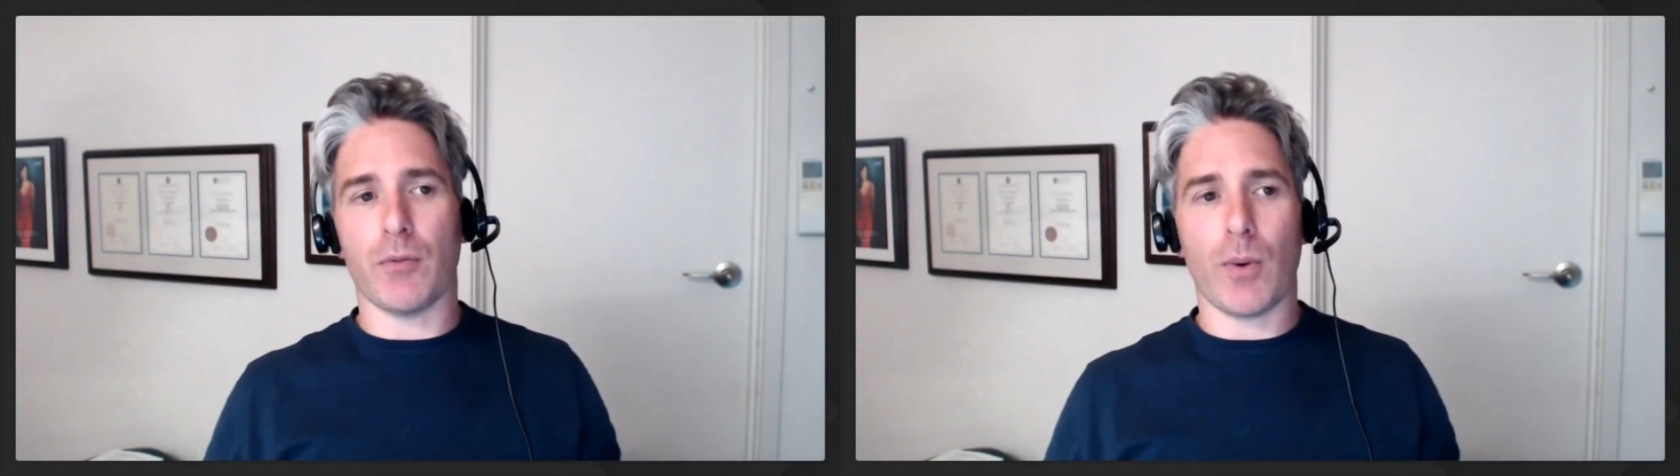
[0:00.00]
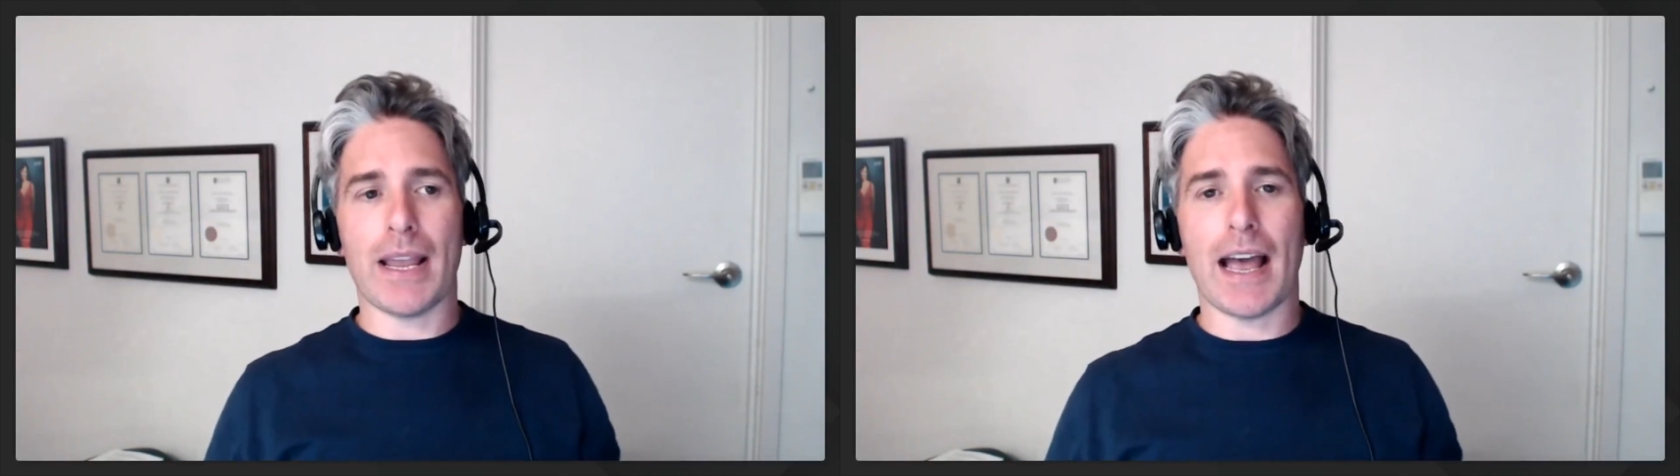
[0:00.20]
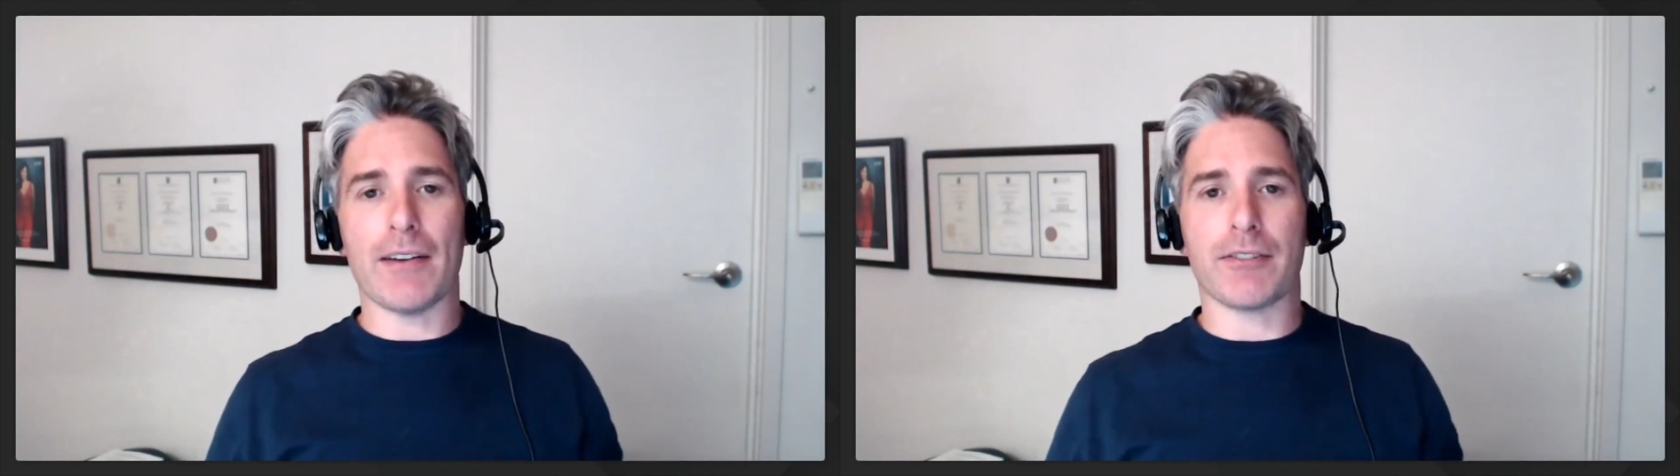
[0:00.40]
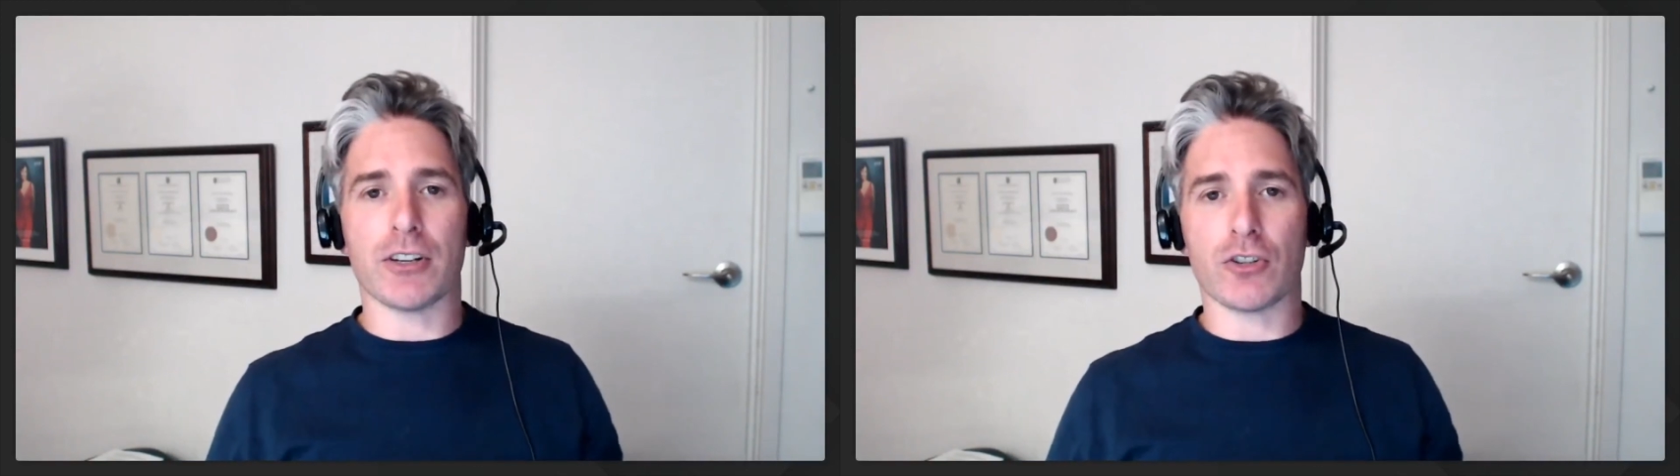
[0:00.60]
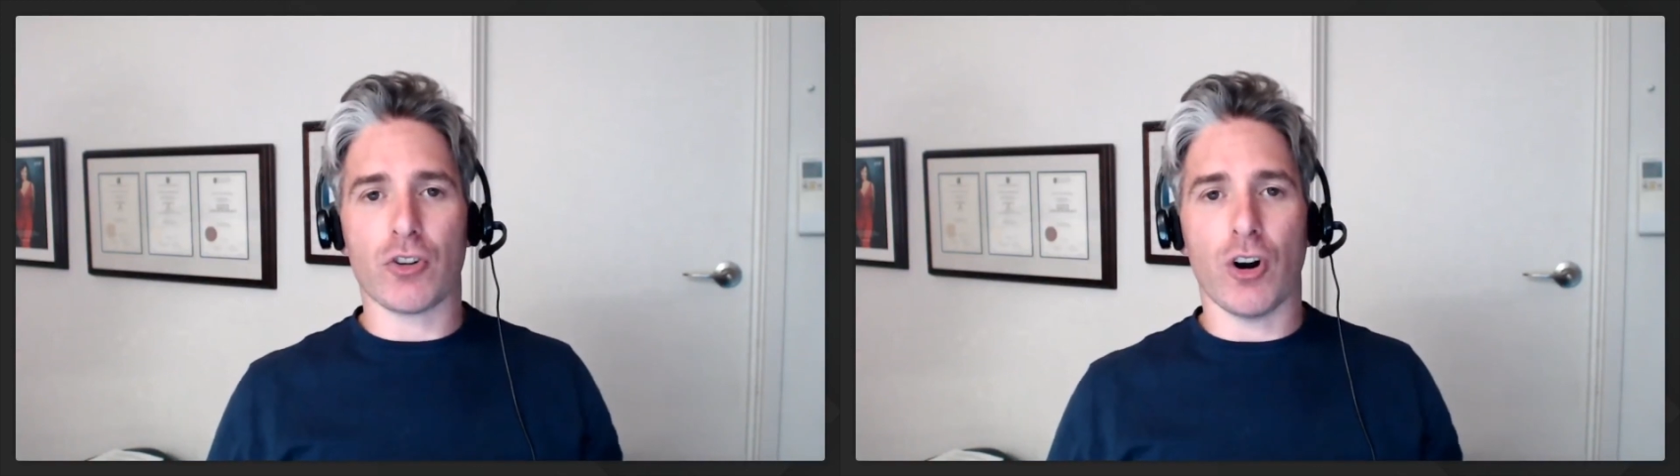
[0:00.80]
we have
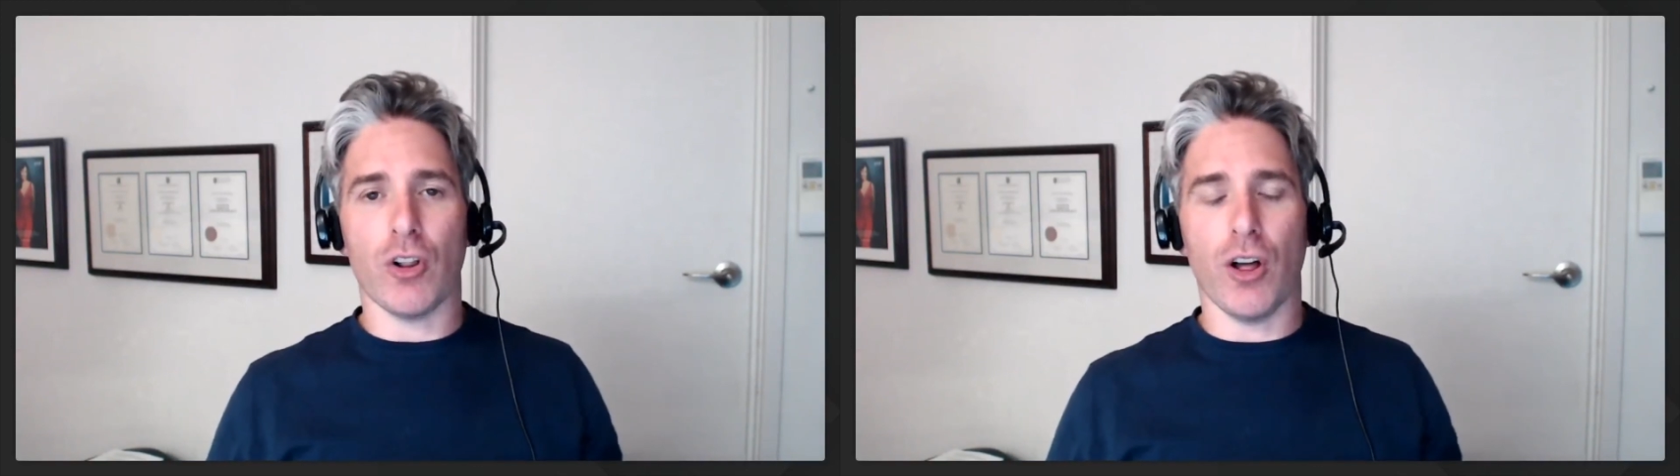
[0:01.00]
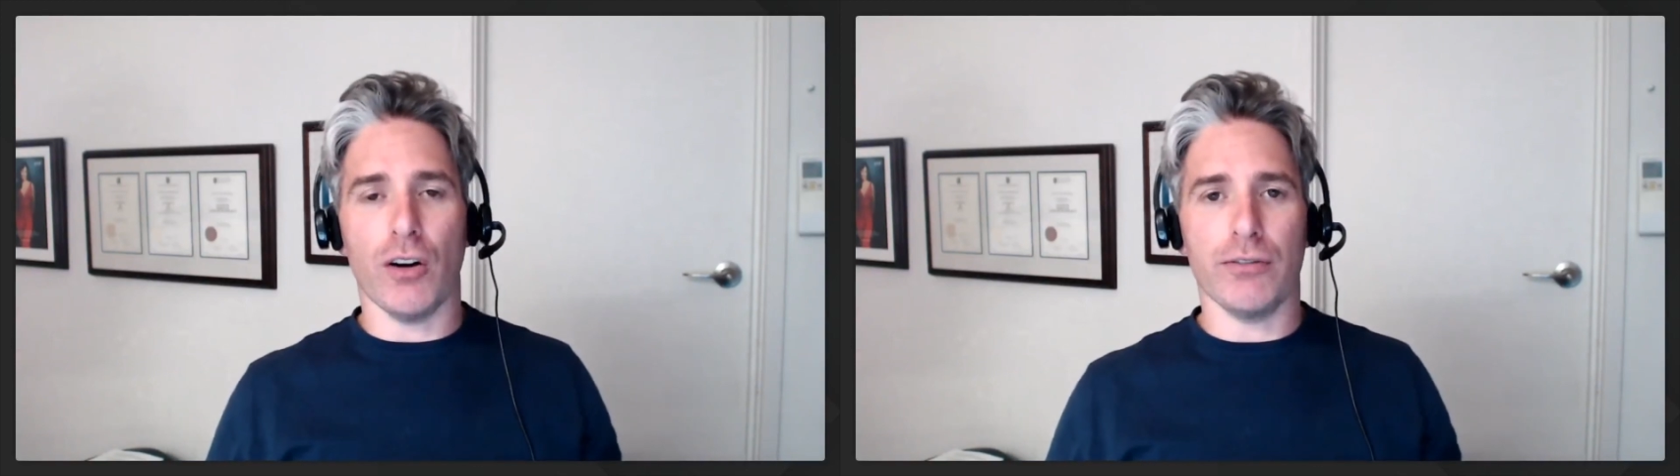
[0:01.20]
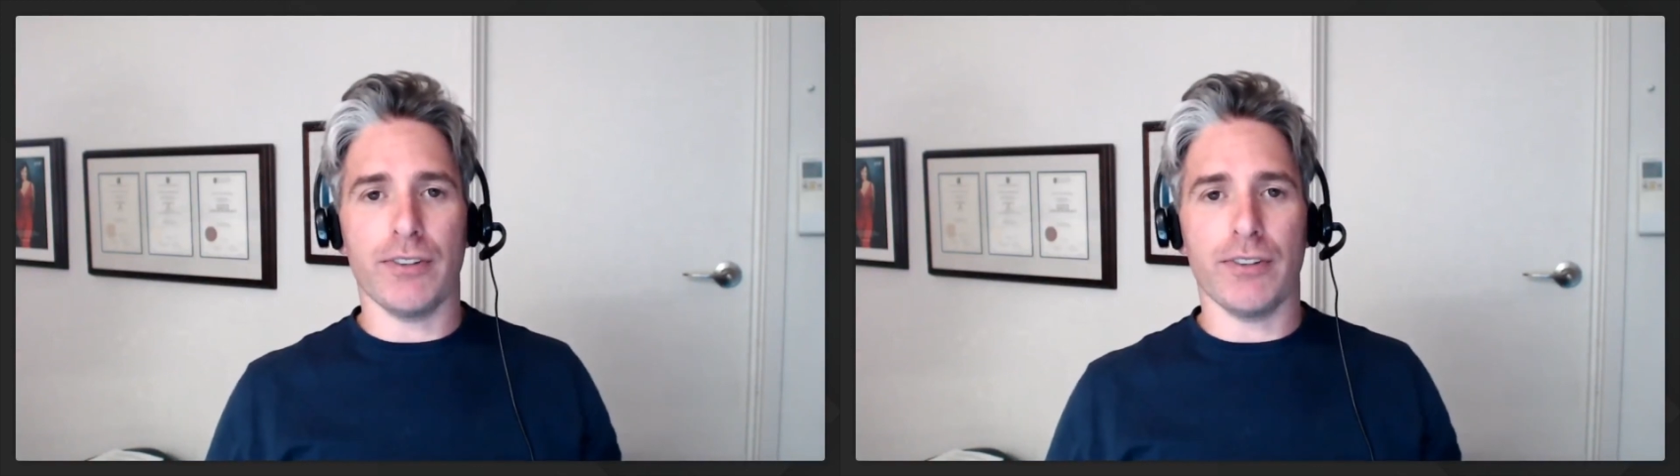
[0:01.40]
control of